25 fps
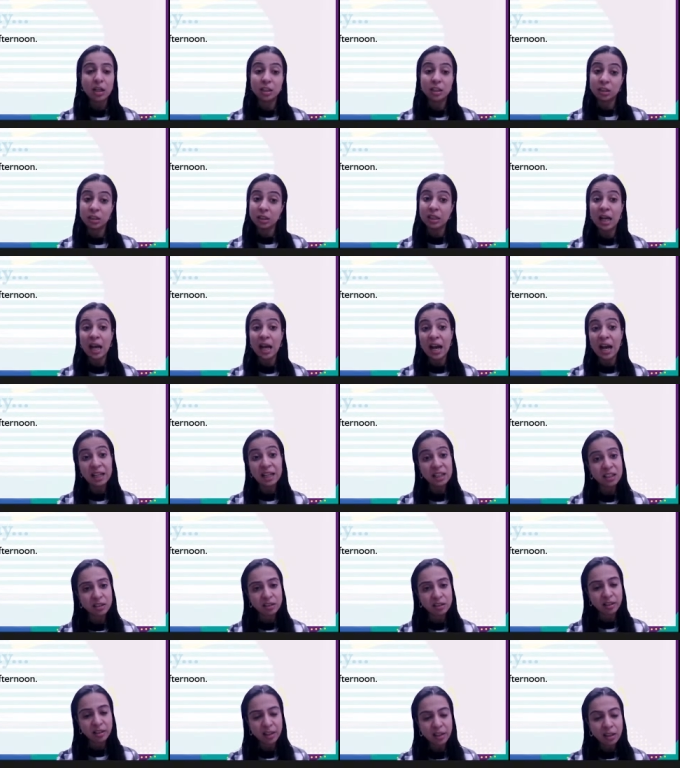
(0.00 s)
A
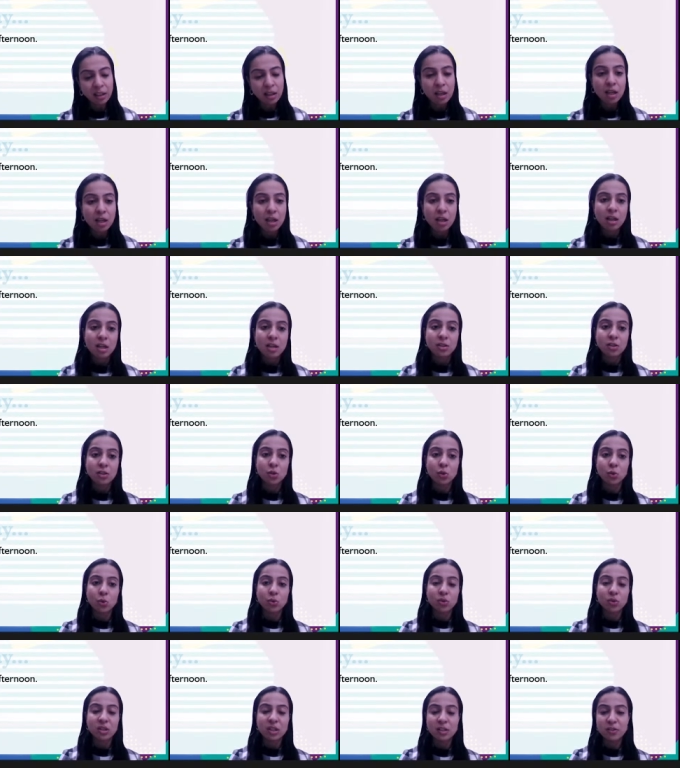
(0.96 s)
hankering.
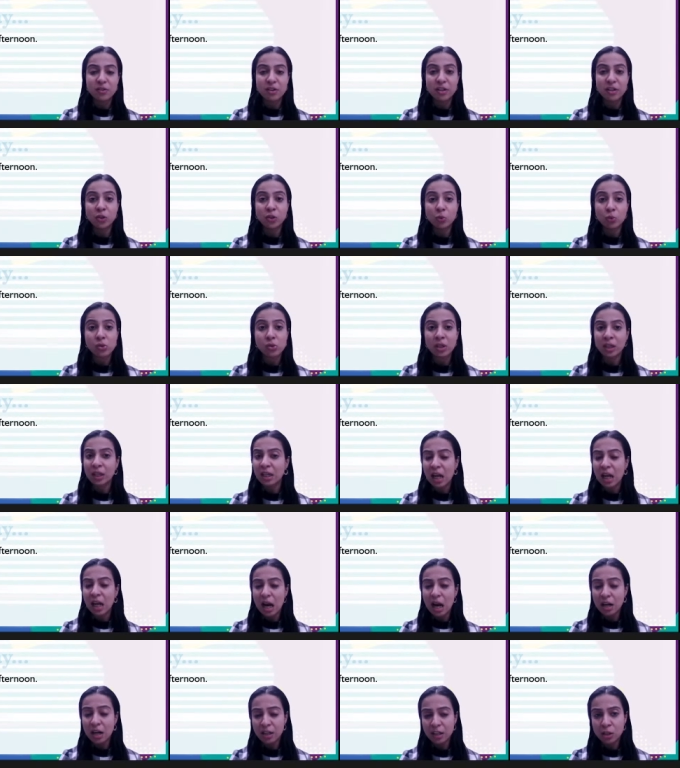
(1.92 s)
So since we are using an
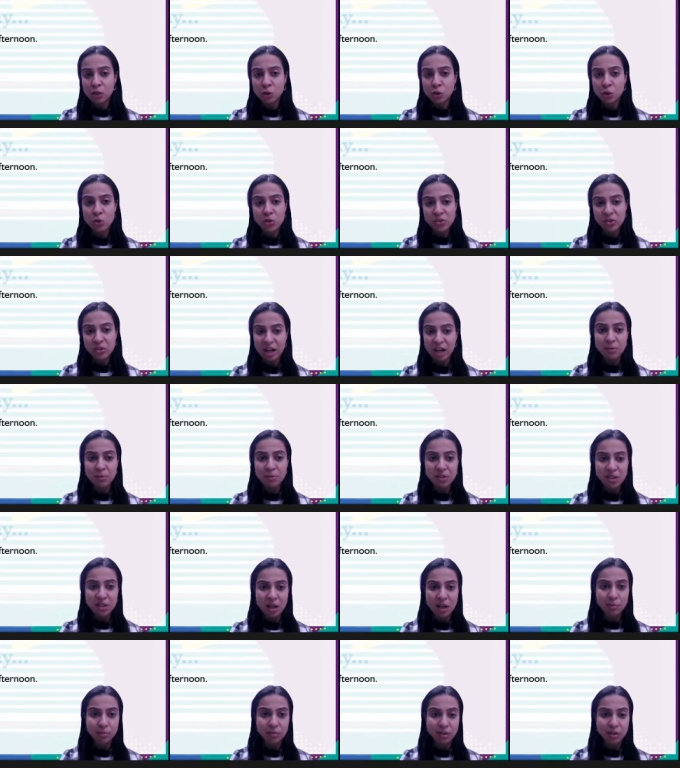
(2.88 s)
article to describe
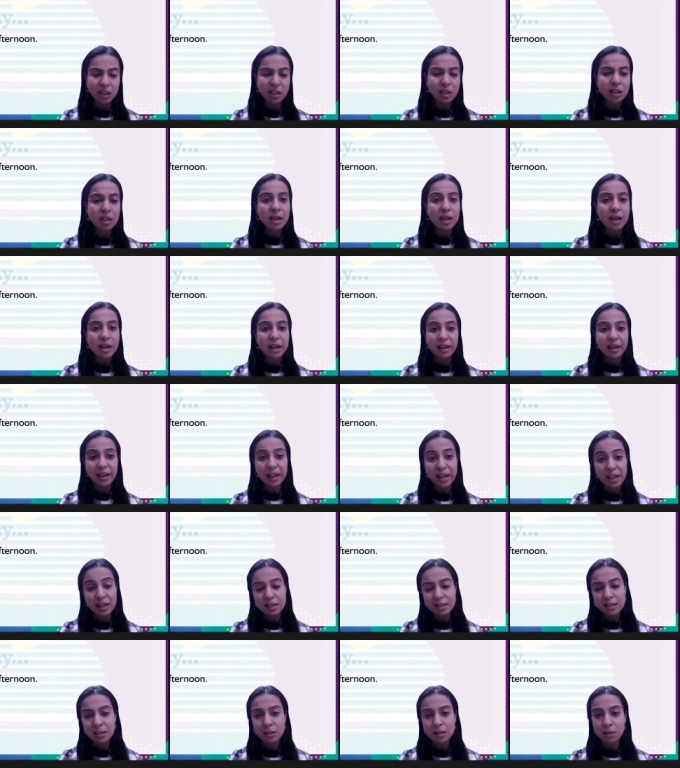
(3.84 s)
something,
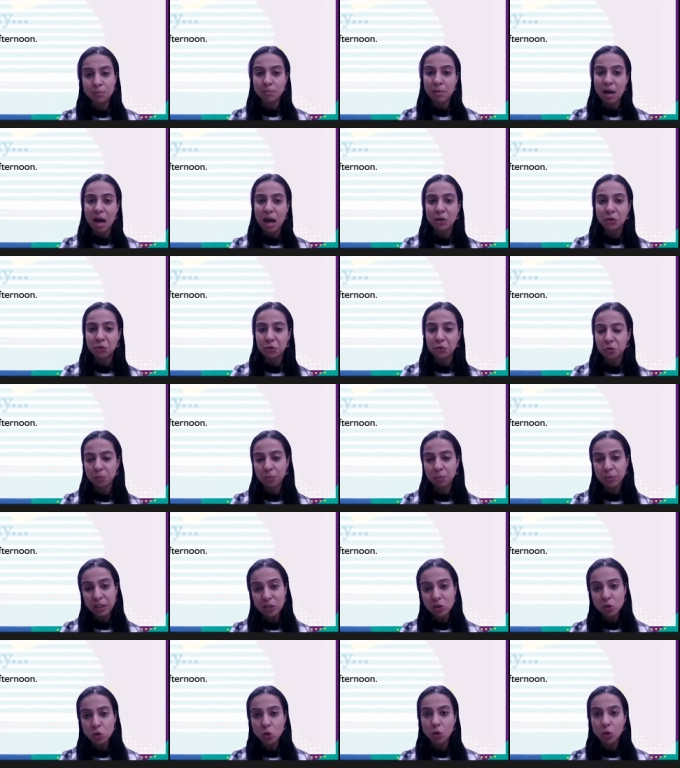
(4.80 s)
hence the part of
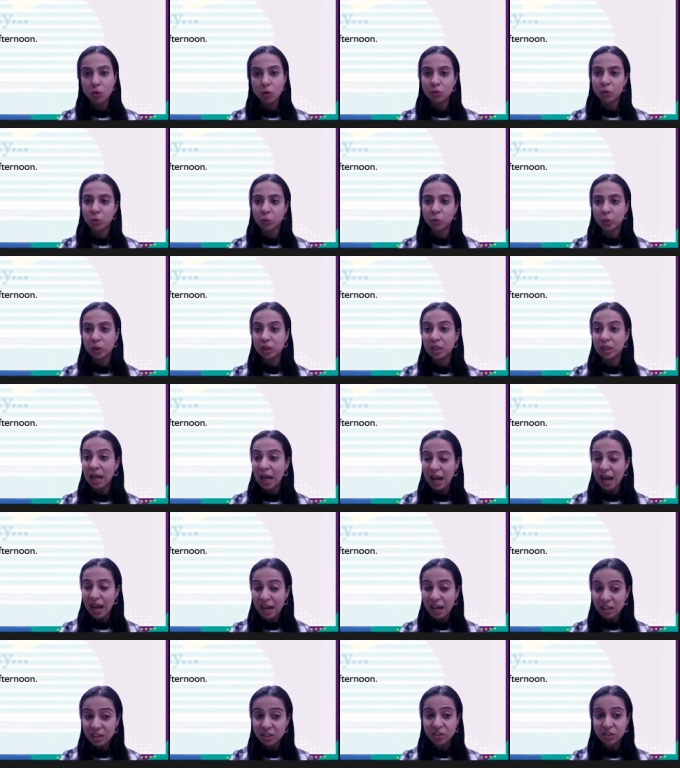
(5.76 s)
speech of the word
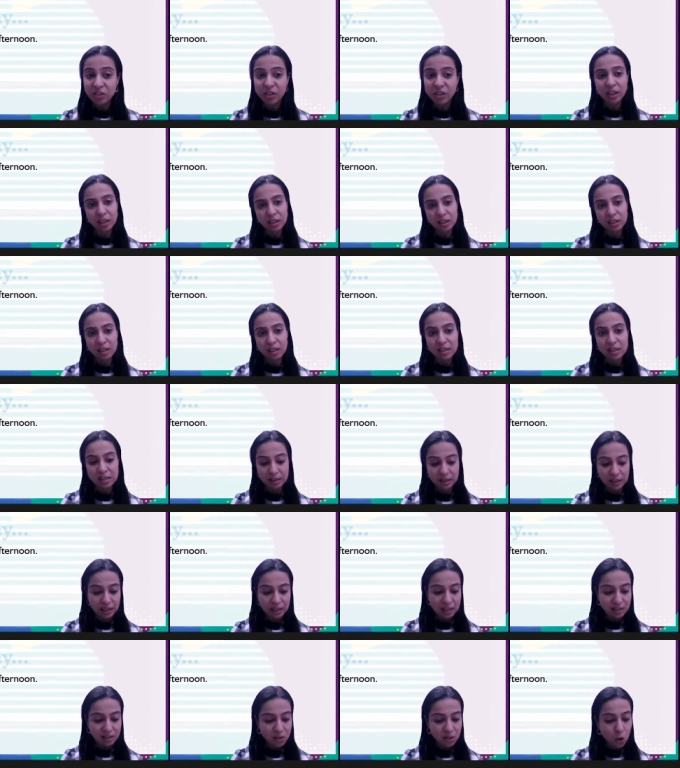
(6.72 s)
hankering in this
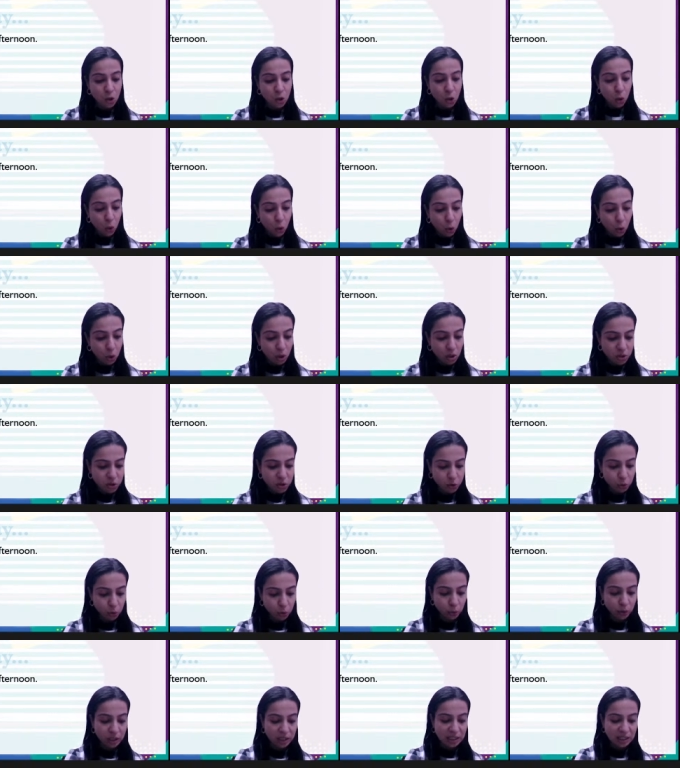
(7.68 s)
case
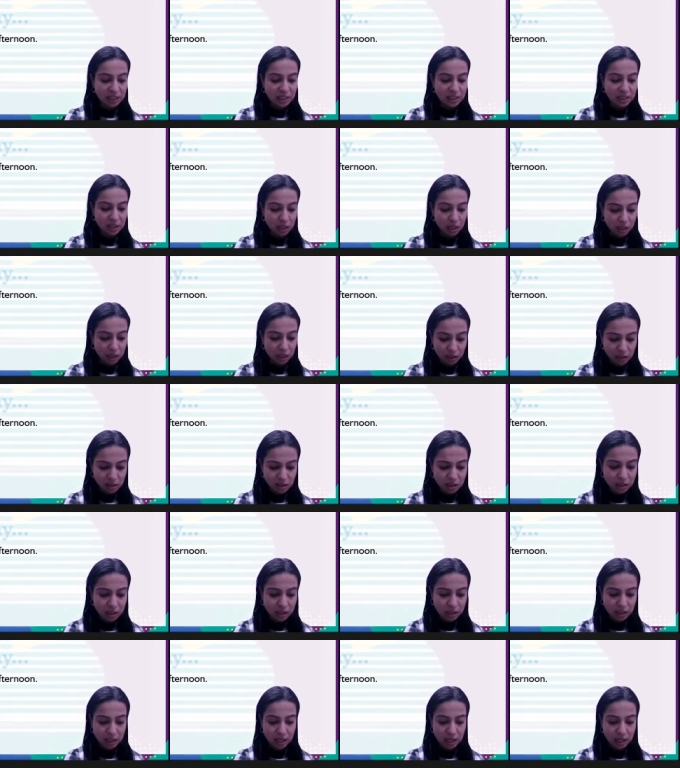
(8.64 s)
also is a
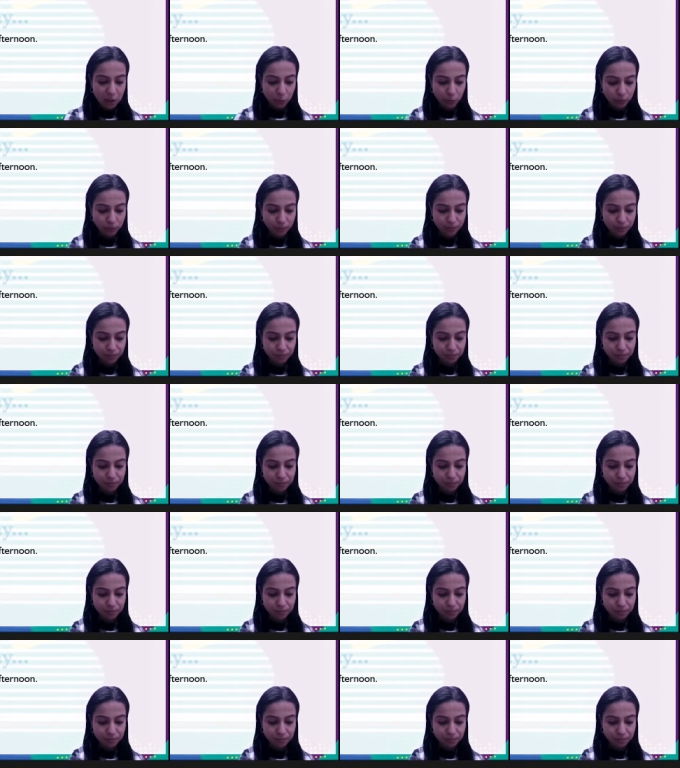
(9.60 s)
noun.